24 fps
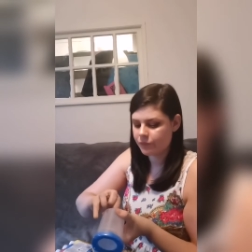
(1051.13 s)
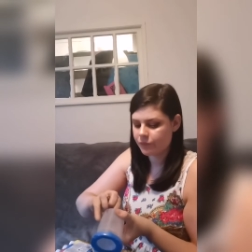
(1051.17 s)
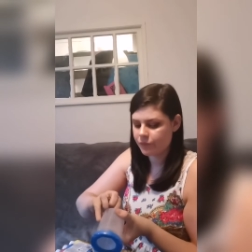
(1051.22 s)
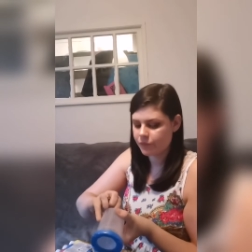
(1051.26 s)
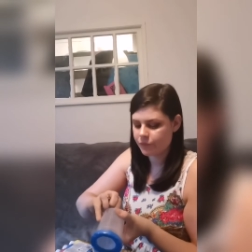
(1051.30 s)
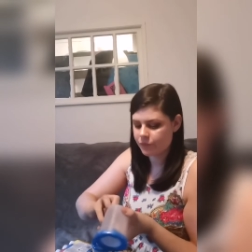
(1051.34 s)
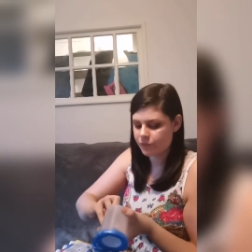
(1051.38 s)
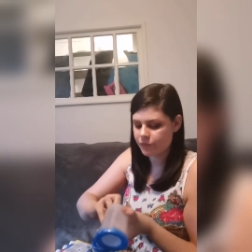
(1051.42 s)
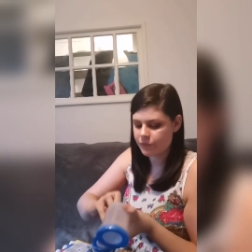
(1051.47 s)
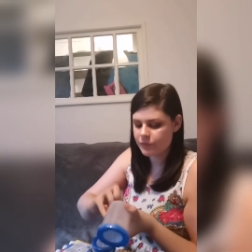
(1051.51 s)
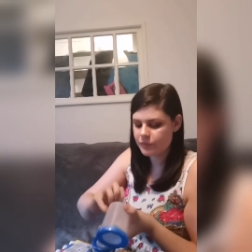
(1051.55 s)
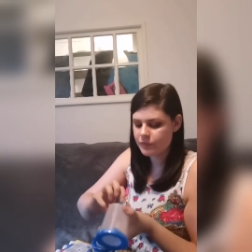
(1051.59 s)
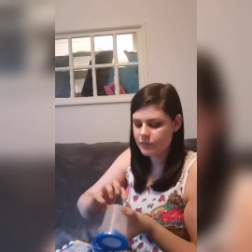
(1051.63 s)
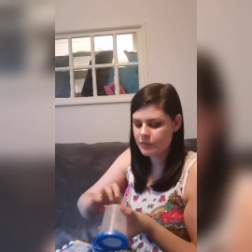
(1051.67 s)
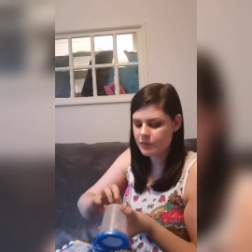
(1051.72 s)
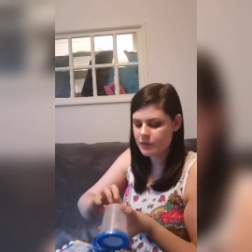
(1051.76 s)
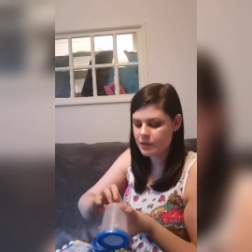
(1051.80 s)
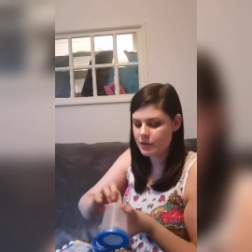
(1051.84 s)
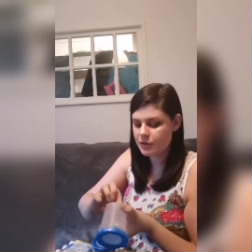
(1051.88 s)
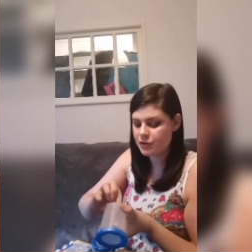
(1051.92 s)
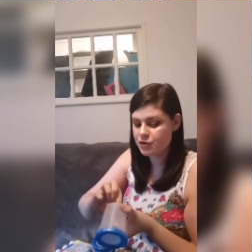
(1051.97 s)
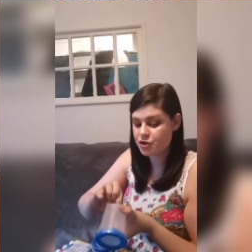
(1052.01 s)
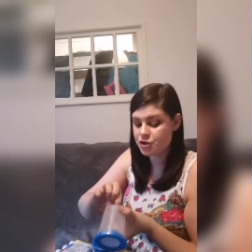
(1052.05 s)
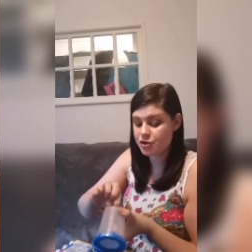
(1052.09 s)

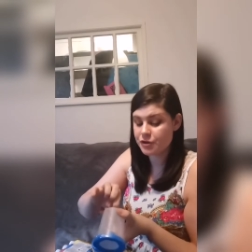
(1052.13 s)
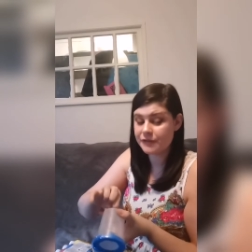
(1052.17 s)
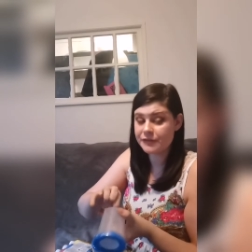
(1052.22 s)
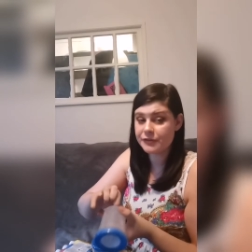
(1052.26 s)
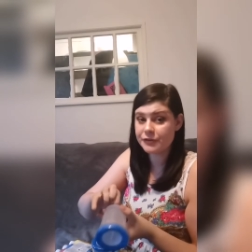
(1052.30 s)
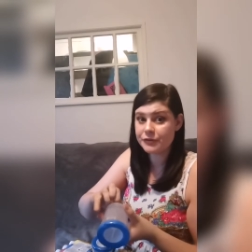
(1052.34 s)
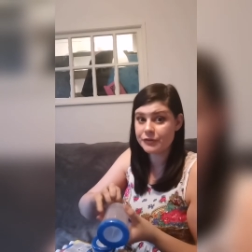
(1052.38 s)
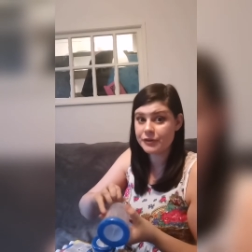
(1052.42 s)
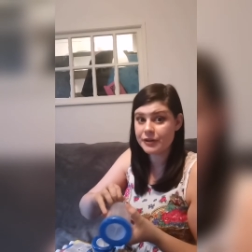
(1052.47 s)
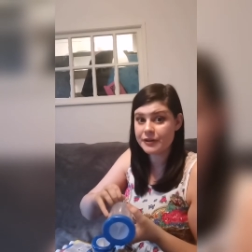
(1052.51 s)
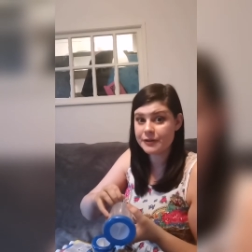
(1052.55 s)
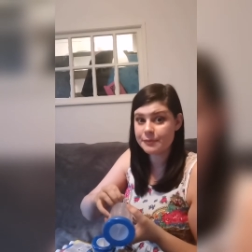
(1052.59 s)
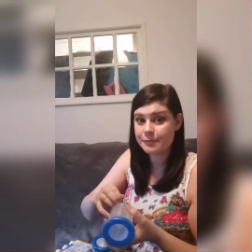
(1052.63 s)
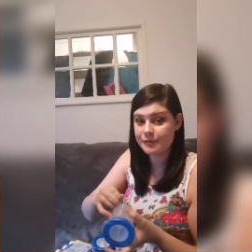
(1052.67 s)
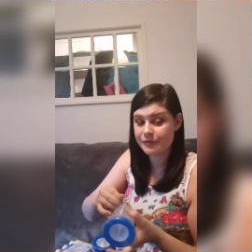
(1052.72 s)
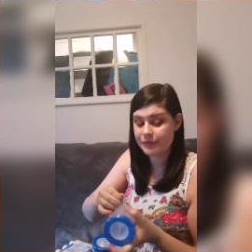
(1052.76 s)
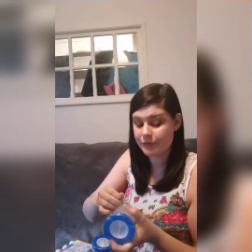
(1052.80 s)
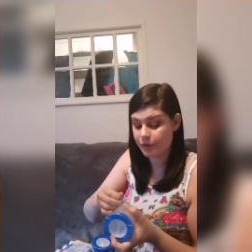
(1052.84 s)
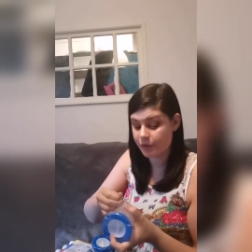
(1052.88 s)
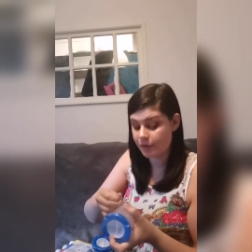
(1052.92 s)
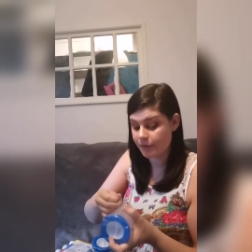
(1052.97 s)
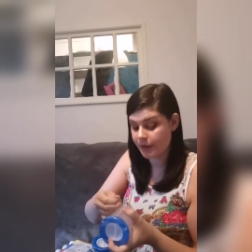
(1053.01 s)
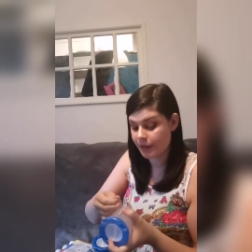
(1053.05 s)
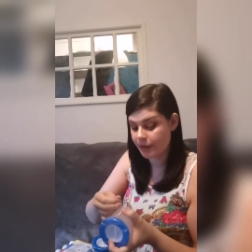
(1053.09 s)
I should have done this
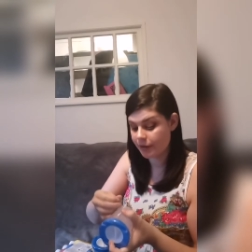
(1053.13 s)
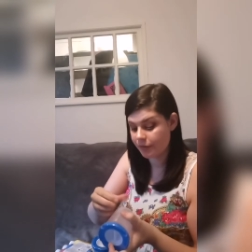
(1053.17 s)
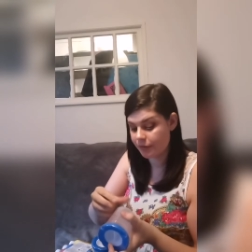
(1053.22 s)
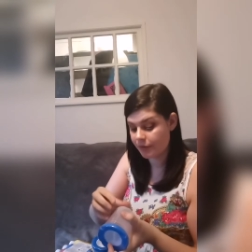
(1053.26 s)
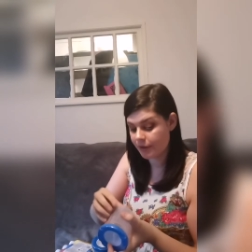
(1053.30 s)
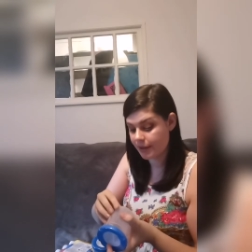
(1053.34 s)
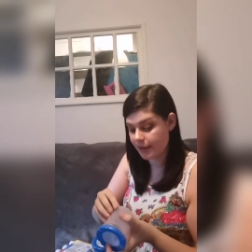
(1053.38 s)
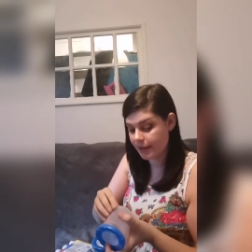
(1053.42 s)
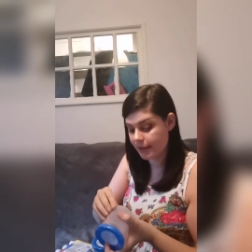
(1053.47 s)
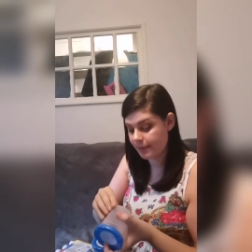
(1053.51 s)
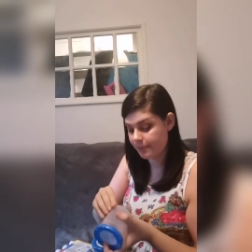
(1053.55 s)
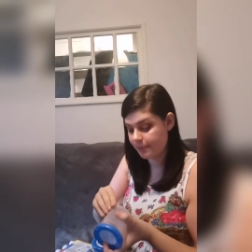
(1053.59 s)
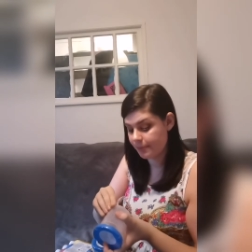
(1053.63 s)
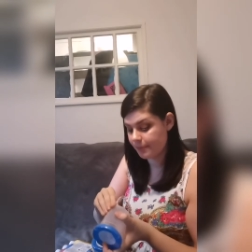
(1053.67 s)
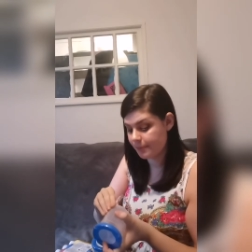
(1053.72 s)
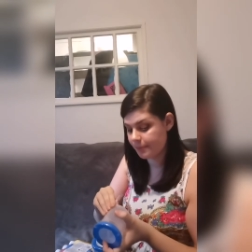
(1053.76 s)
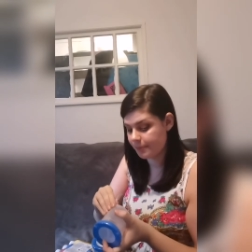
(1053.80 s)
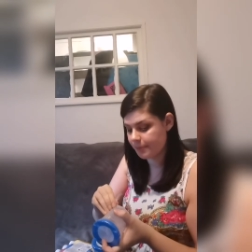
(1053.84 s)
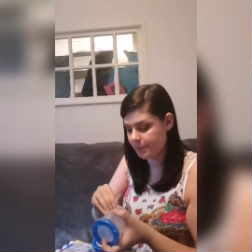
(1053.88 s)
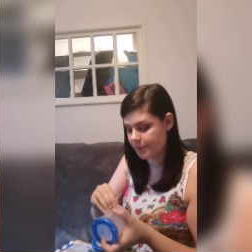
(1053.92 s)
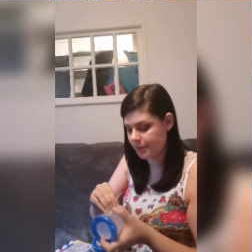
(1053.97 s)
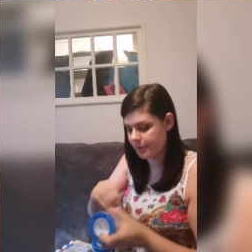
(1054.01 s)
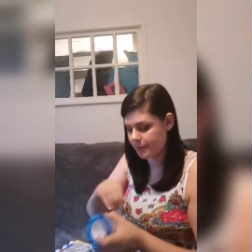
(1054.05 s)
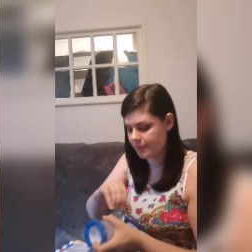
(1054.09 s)
beforehand really,
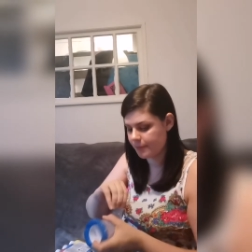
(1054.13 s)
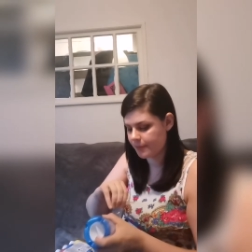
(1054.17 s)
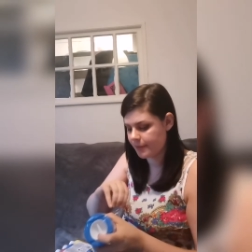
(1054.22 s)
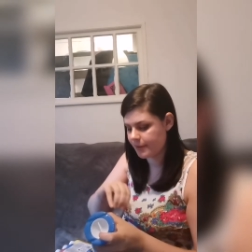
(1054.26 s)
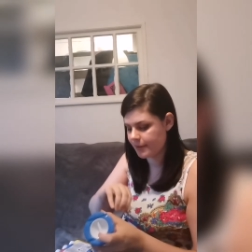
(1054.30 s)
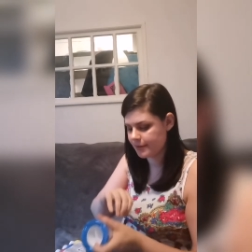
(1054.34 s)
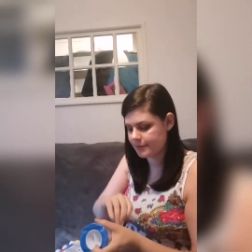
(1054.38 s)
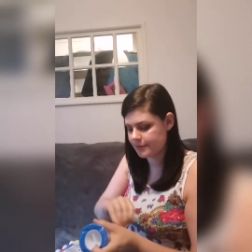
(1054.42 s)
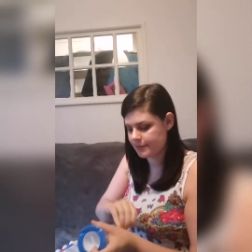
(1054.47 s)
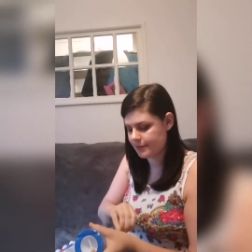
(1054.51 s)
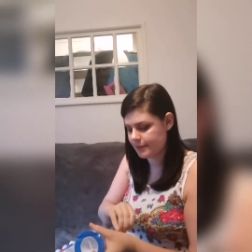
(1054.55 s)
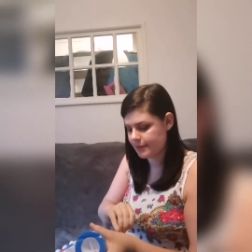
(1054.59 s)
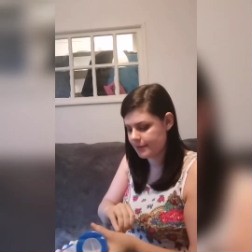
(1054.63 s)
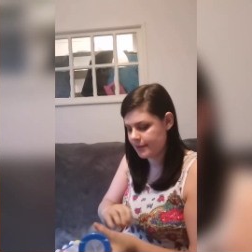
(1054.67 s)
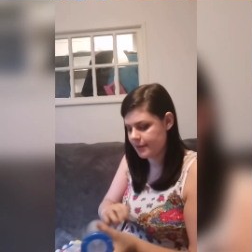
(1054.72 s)
but oh well.